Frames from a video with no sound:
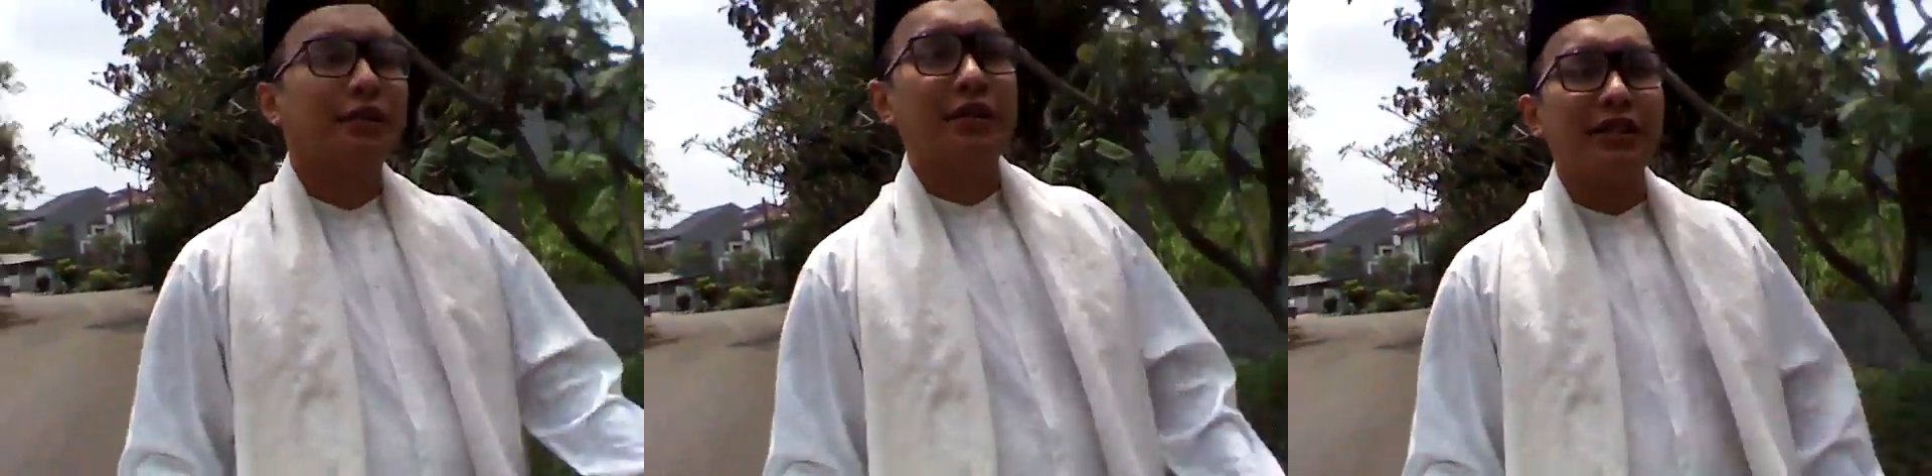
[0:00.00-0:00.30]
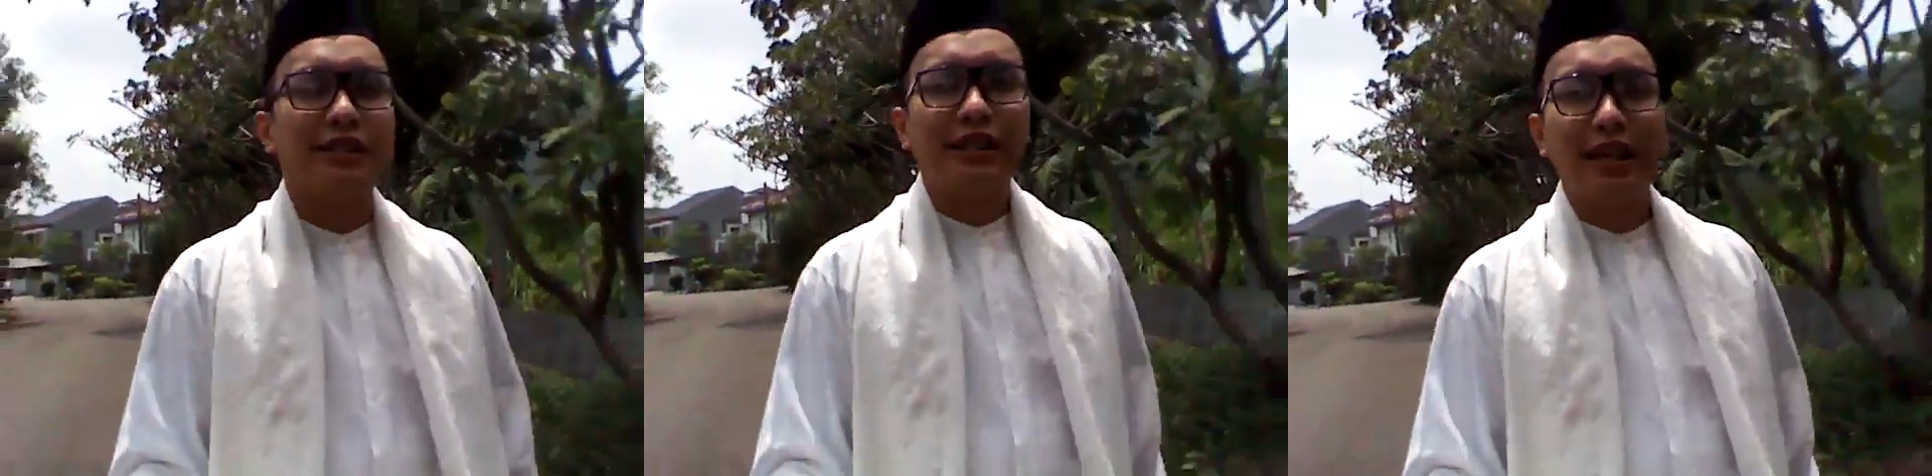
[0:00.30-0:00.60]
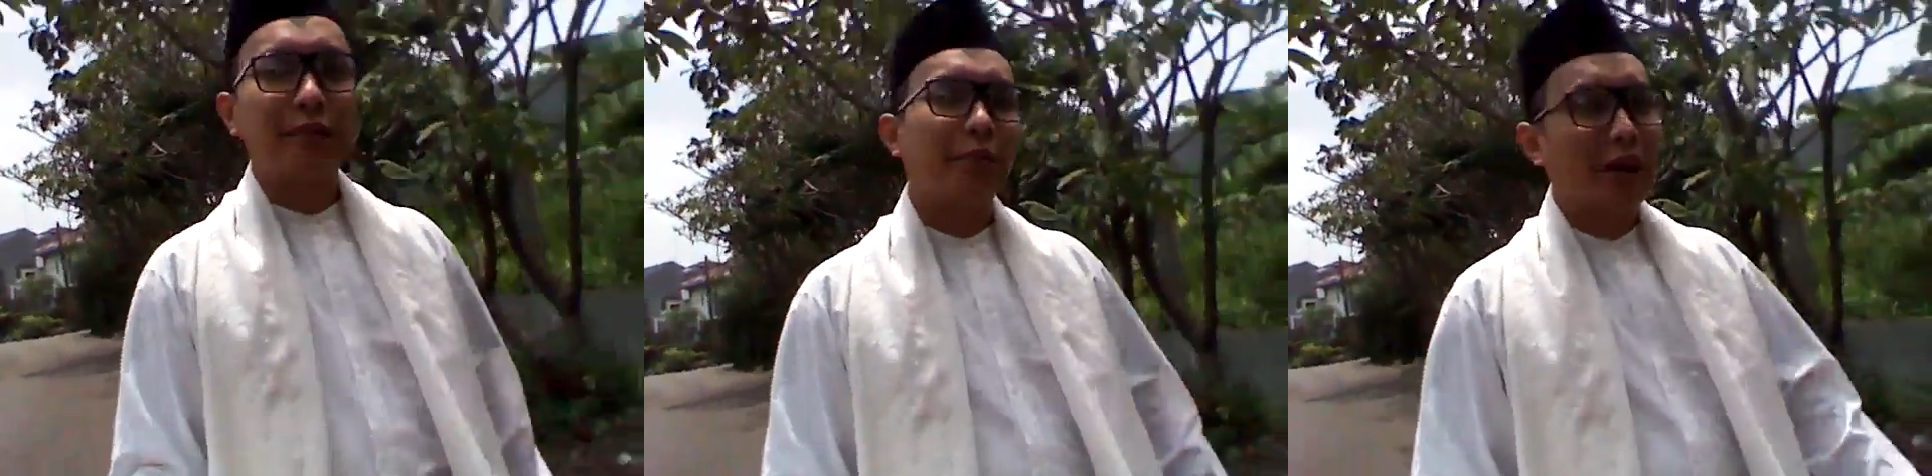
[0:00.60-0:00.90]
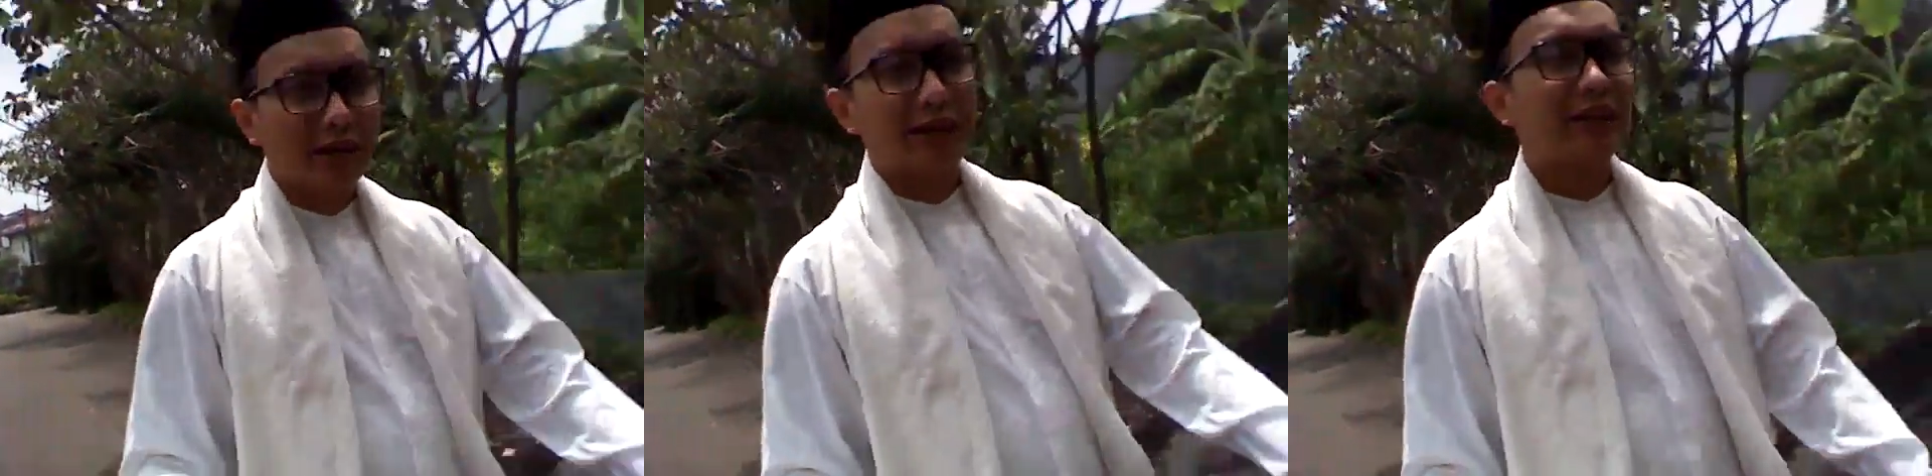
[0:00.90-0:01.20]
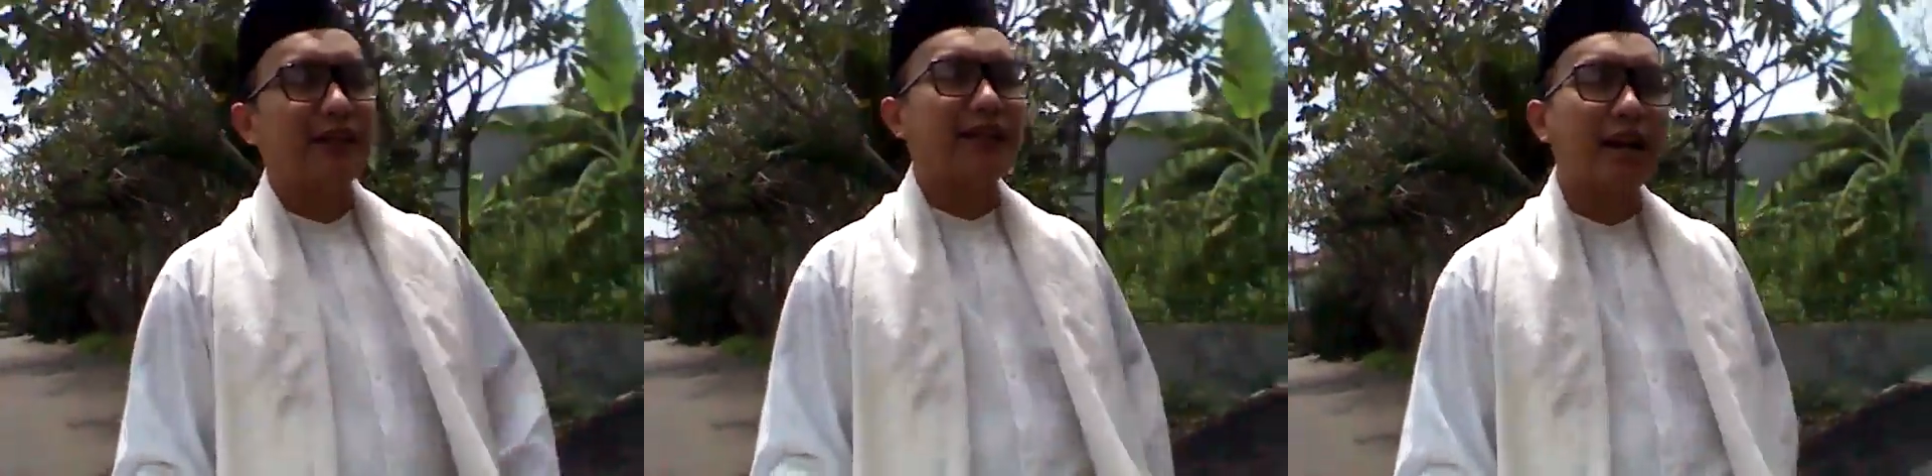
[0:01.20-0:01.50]
which is led by
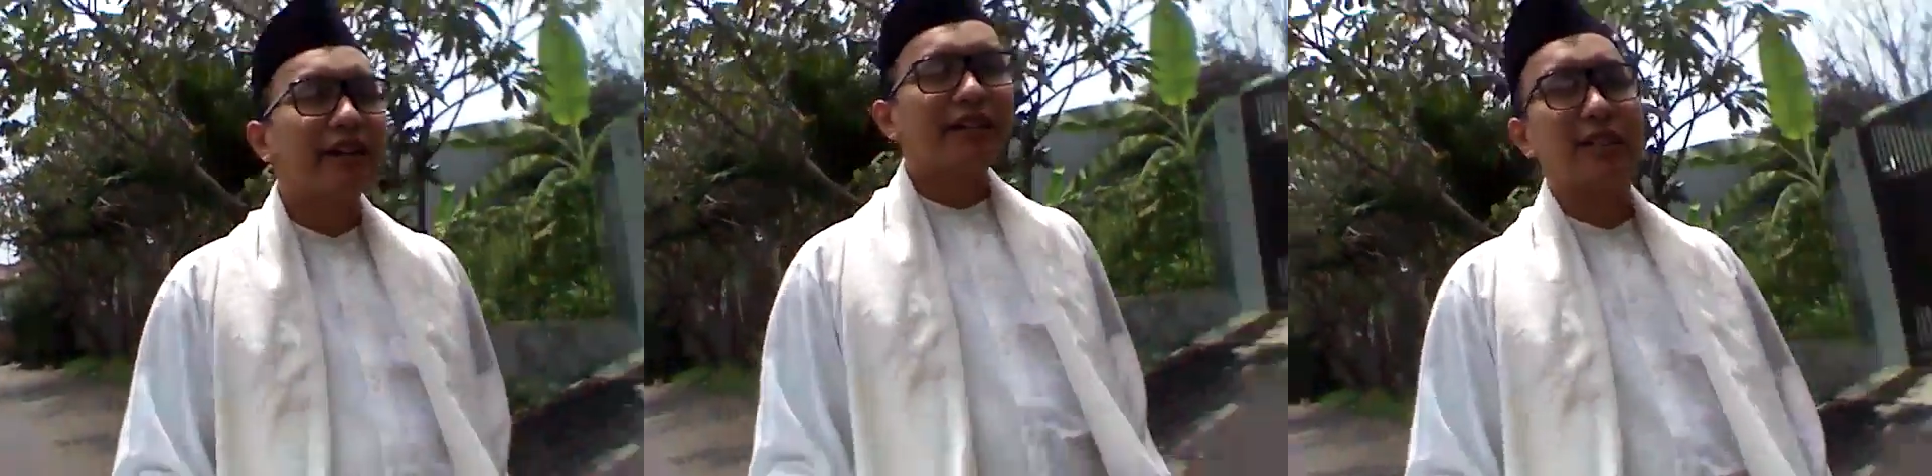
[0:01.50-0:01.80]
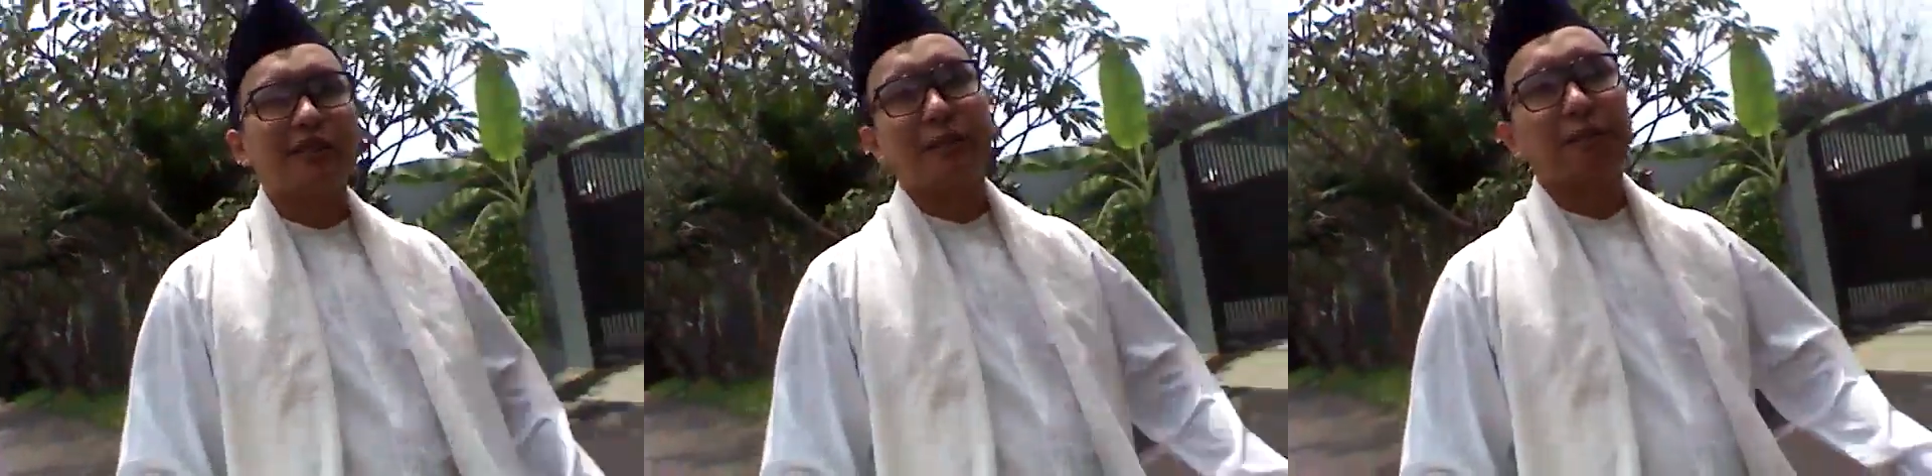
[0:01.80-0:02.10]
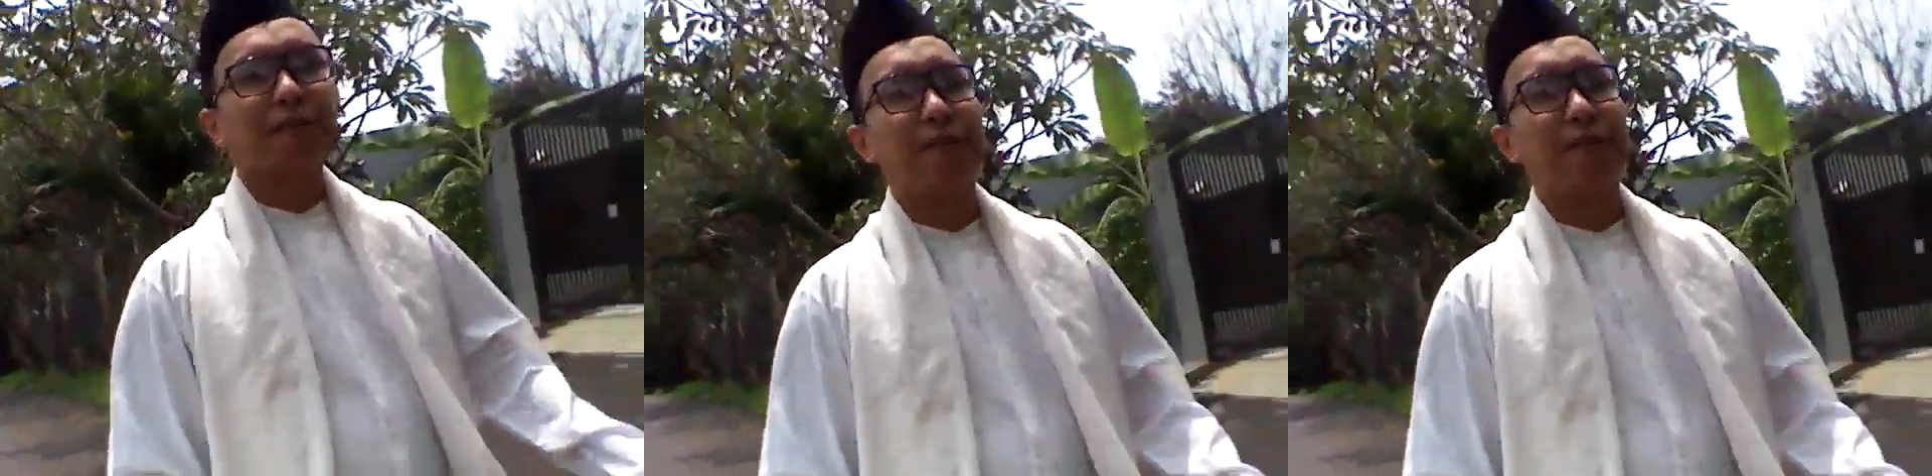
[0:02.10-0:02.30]
the youngest